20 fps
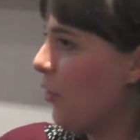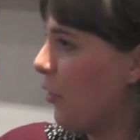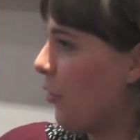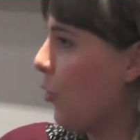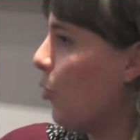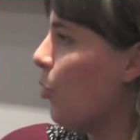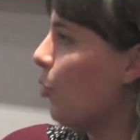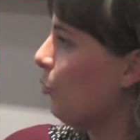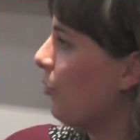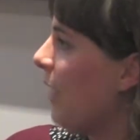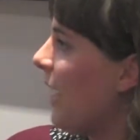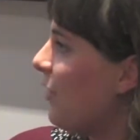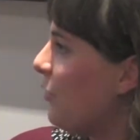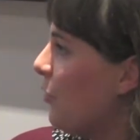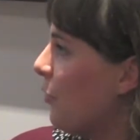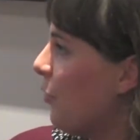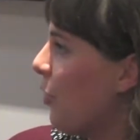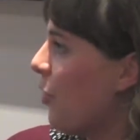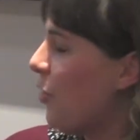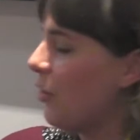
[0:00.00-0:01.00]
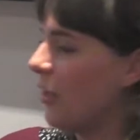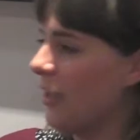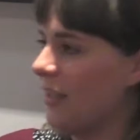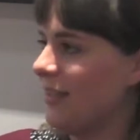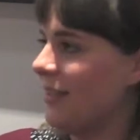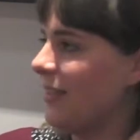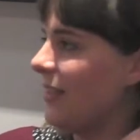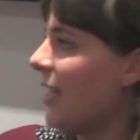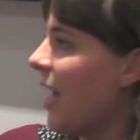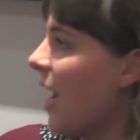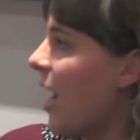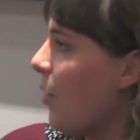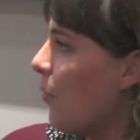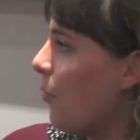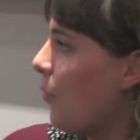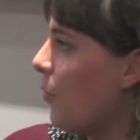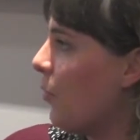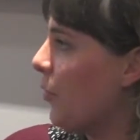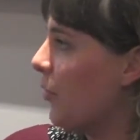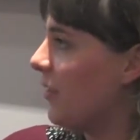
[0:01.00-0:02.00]
Thor Ragnarok and Star
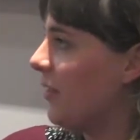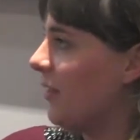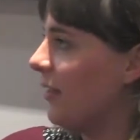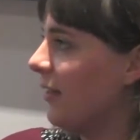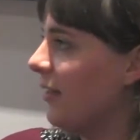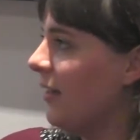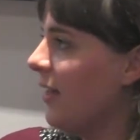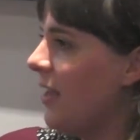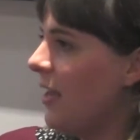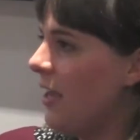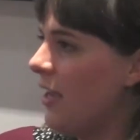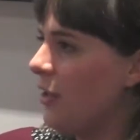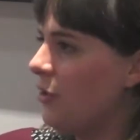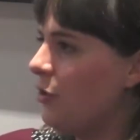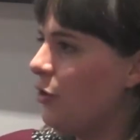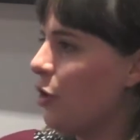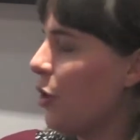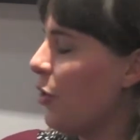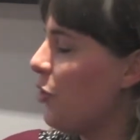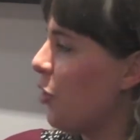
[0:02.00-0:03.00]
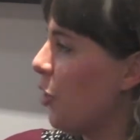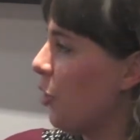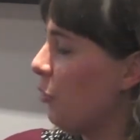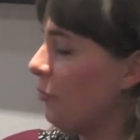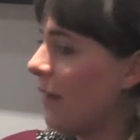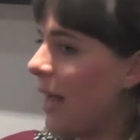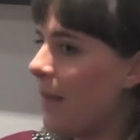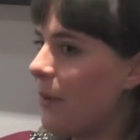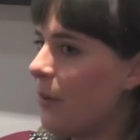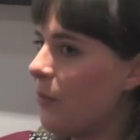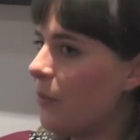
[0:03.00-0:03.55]
Wars and Jojo Rabbit,